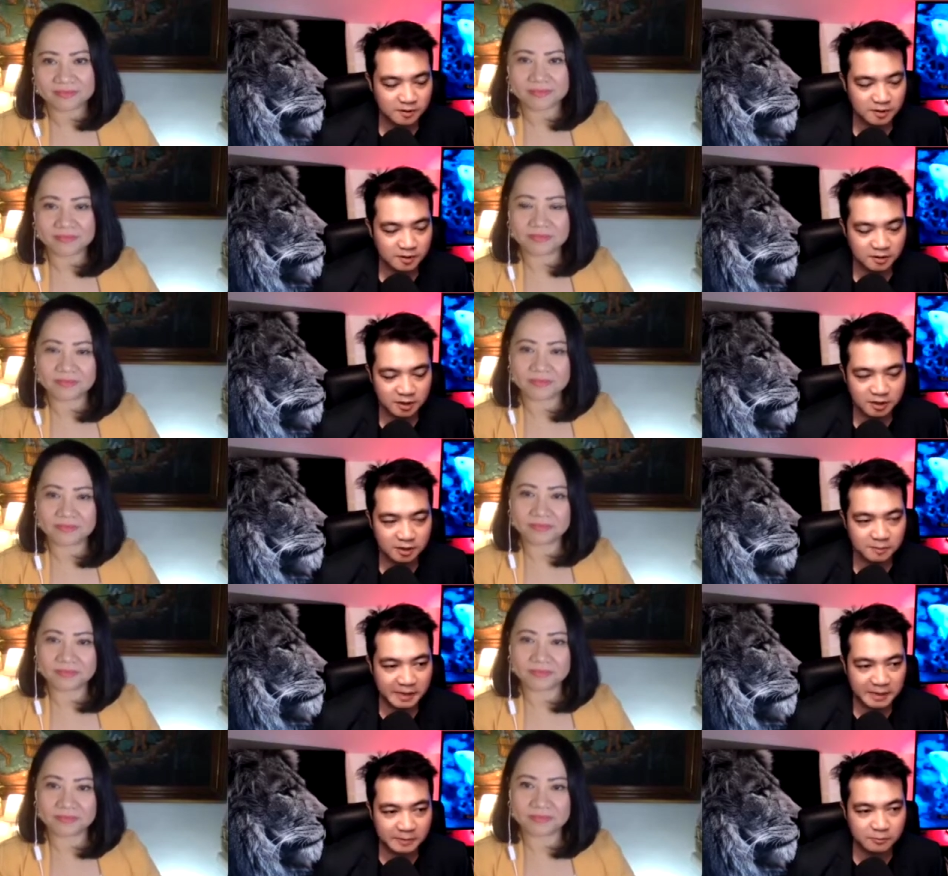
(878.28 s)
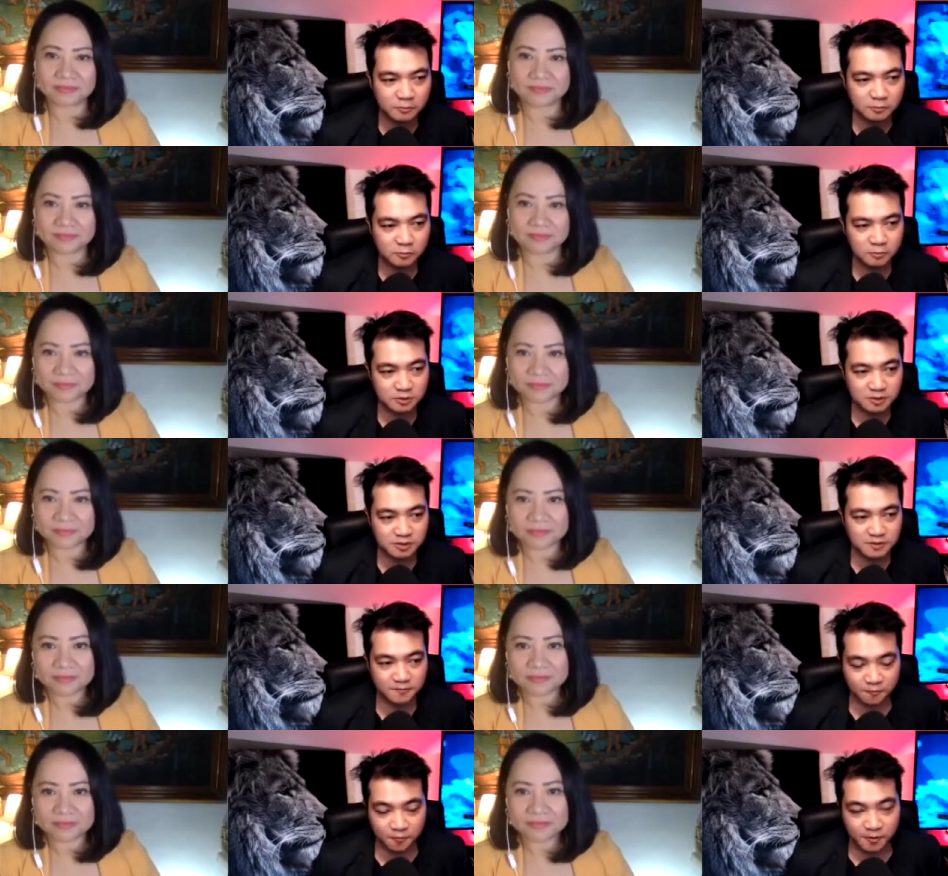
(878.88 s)
Speaker 1: a lot of people will
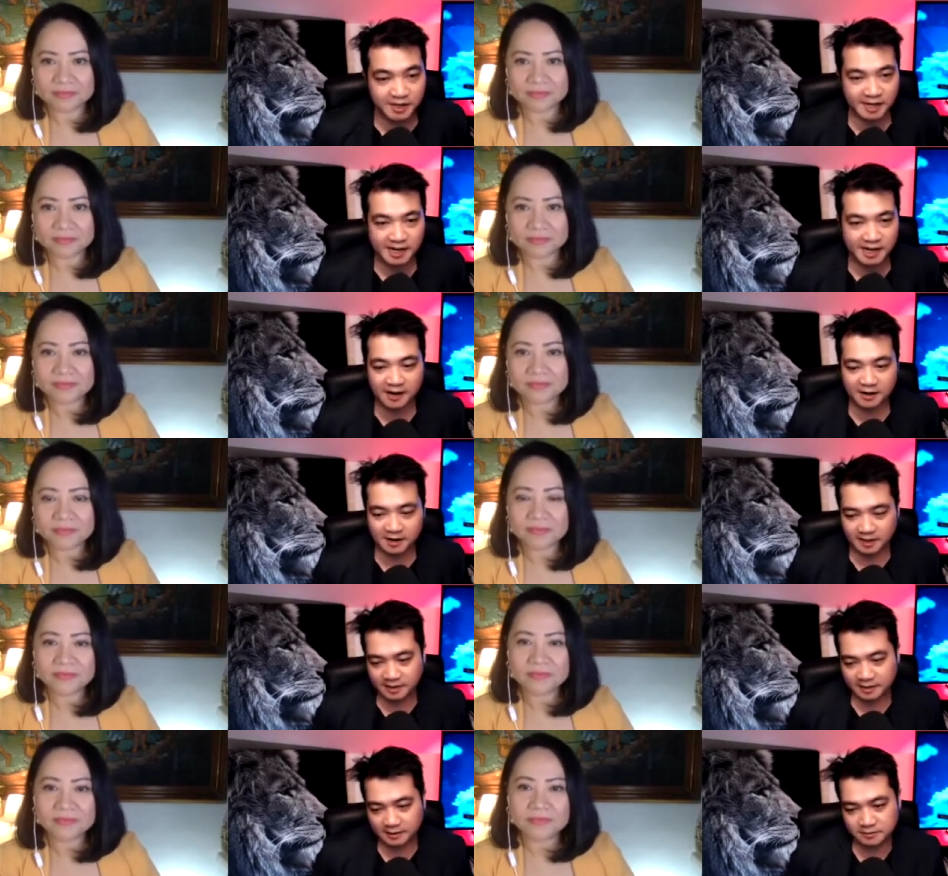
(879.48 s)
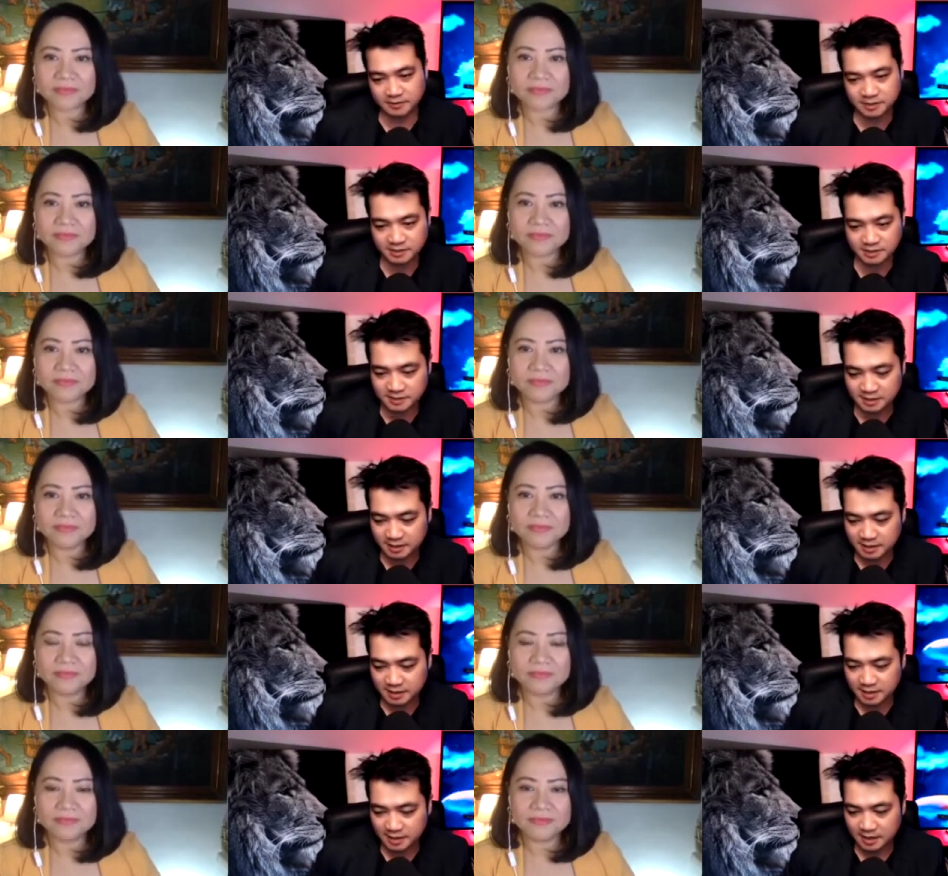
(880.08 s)
just freak out and they'll just
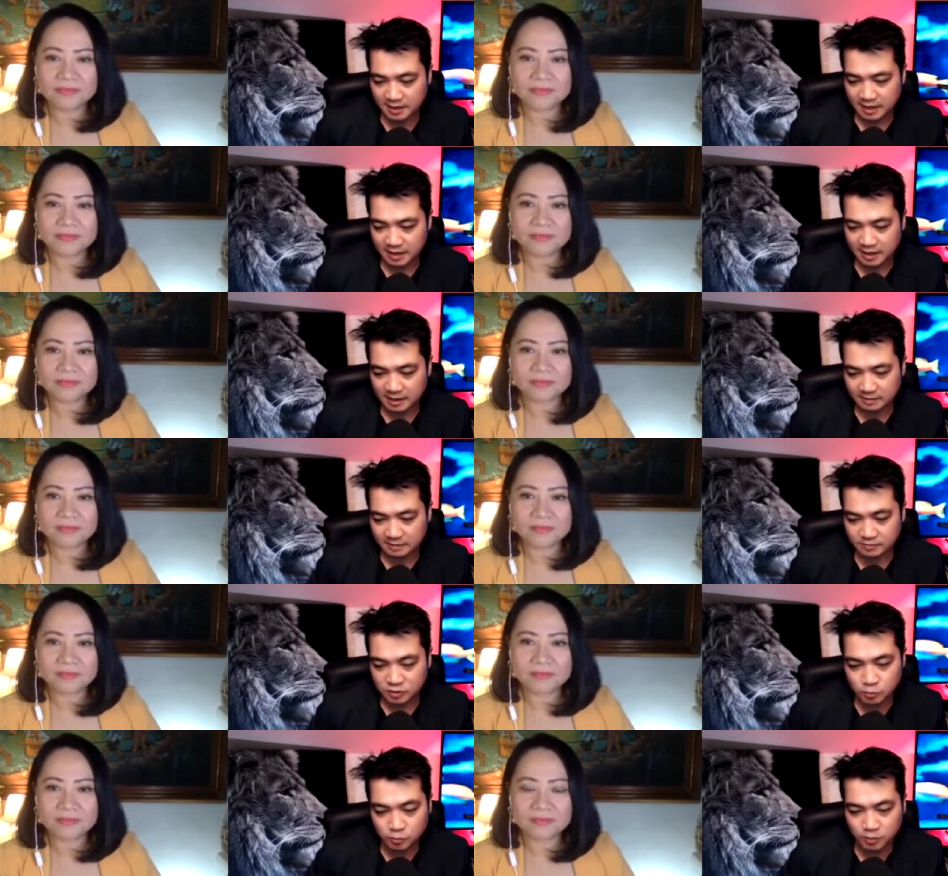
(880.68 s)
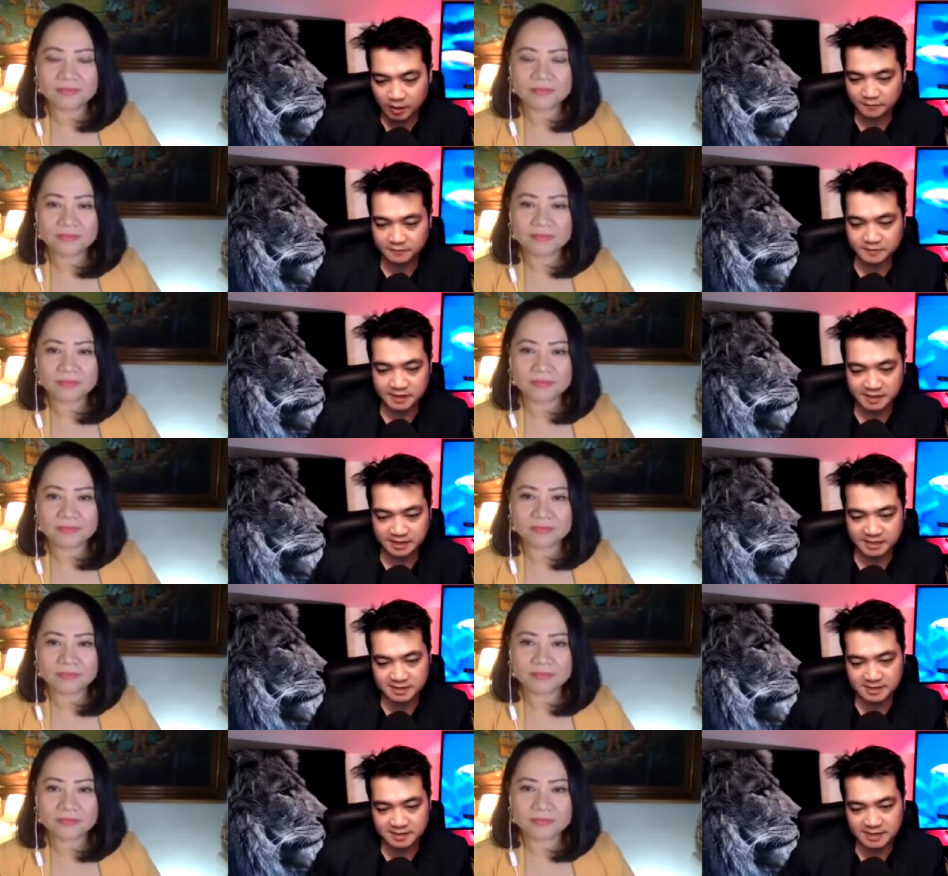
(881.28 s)
um, do whatever it
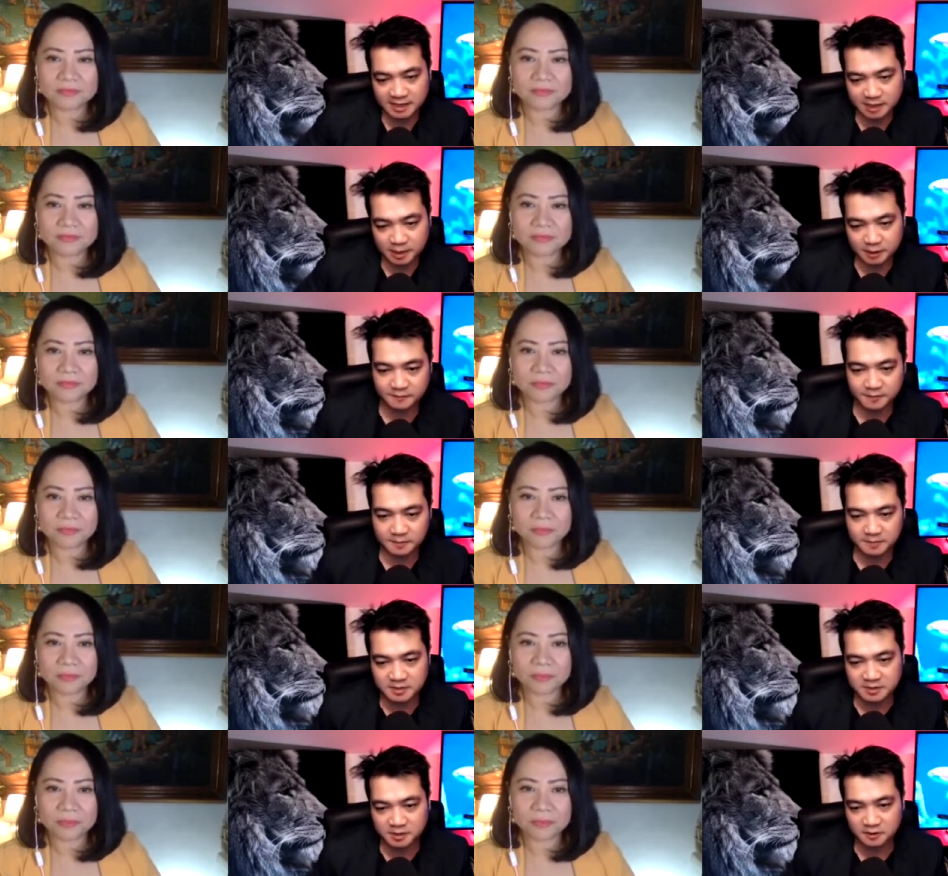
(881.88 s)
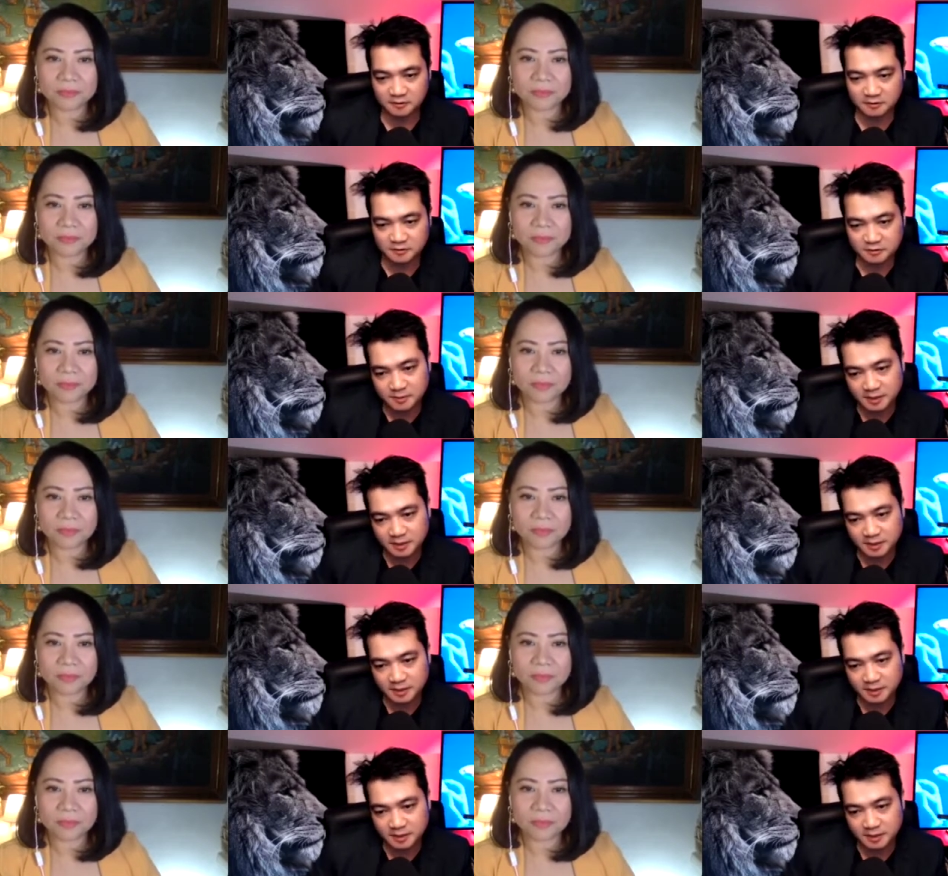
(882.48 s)
takes to take care of themselves.